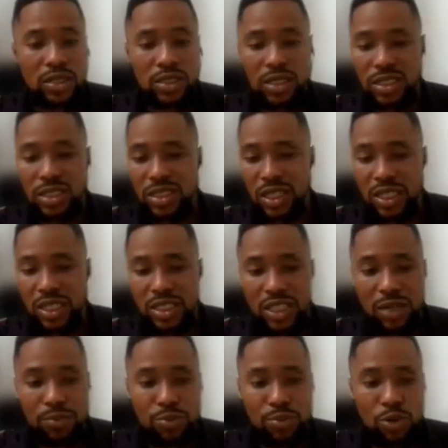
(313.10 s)
This is an
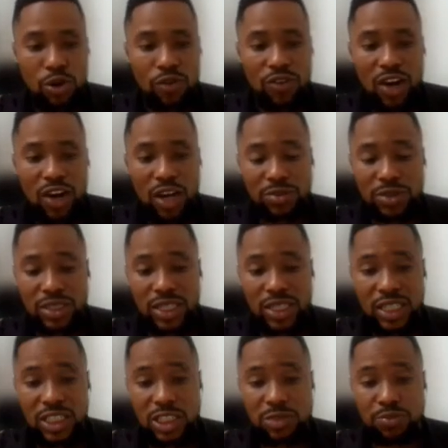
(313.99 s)
example of
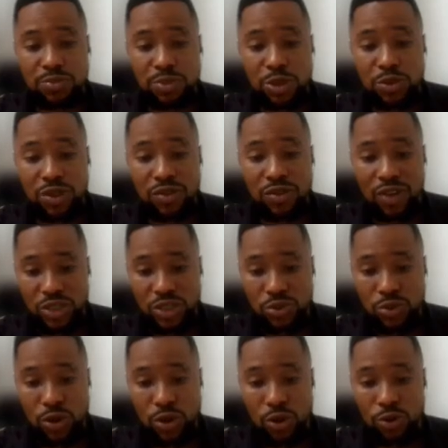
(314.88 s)
absent P wave
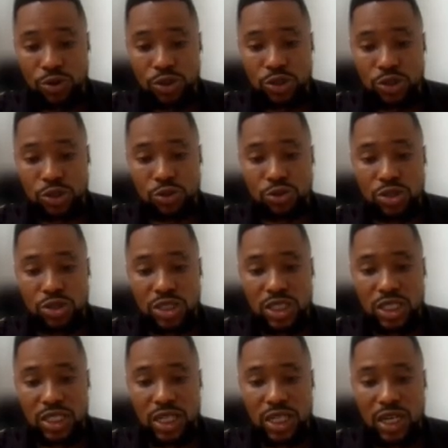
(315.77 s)
as well. You could
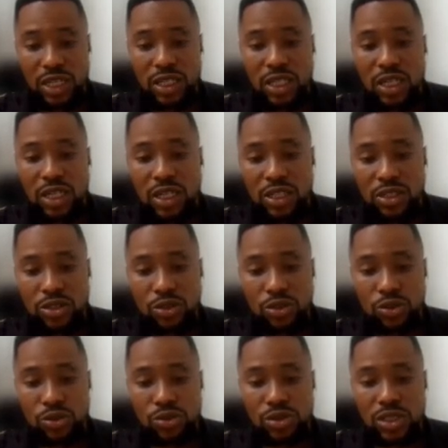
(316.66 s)
see that you
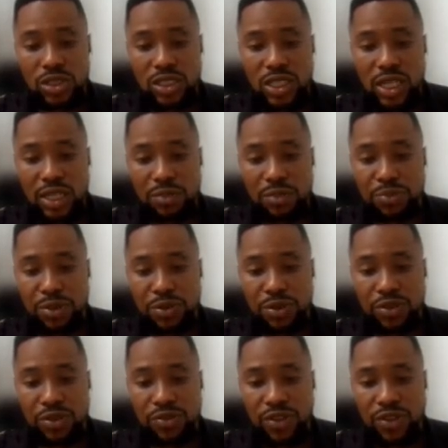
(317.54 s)
couldn't see any P
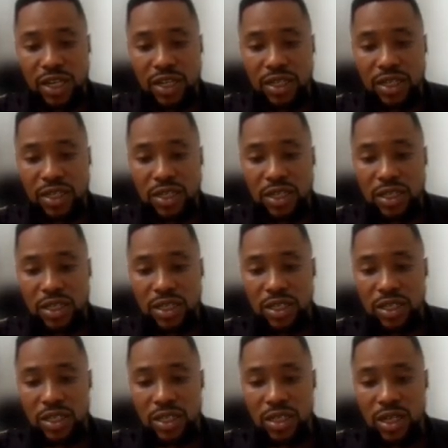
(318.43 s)
wave here,
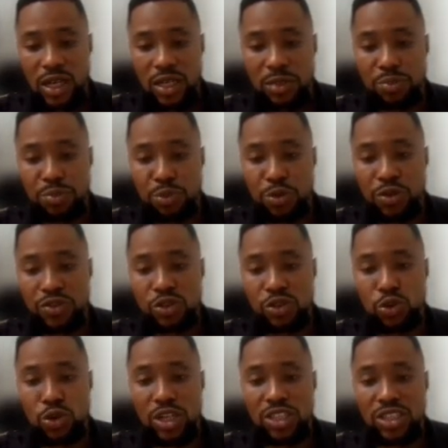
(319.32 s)
any P wave.
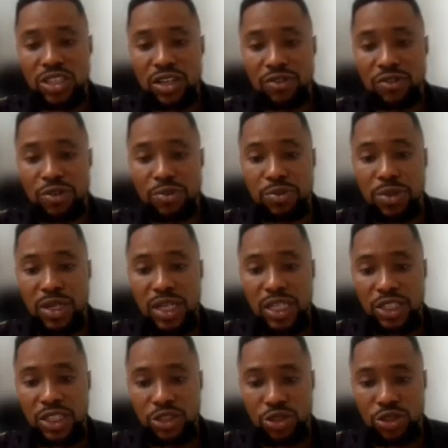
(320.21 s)
So atrial
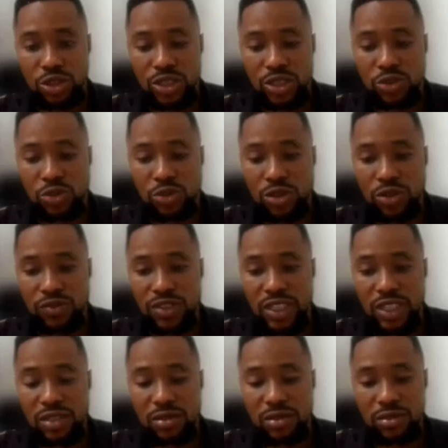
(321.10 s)
fibrillation is one of
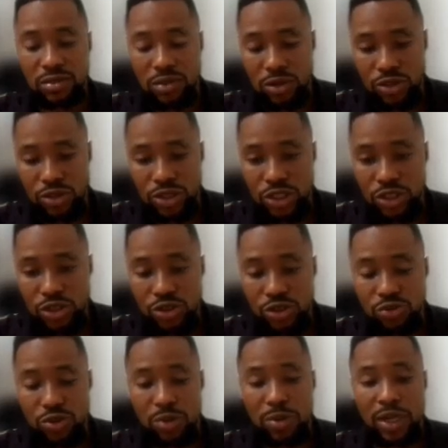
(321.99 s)
the
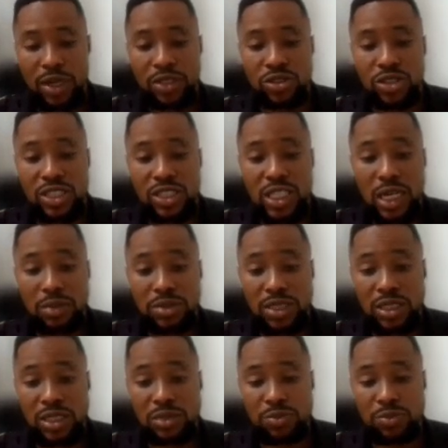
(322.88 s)
conditions whereby you see
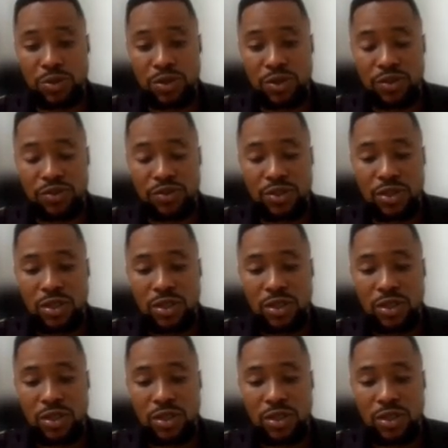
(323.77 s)
absent P wave.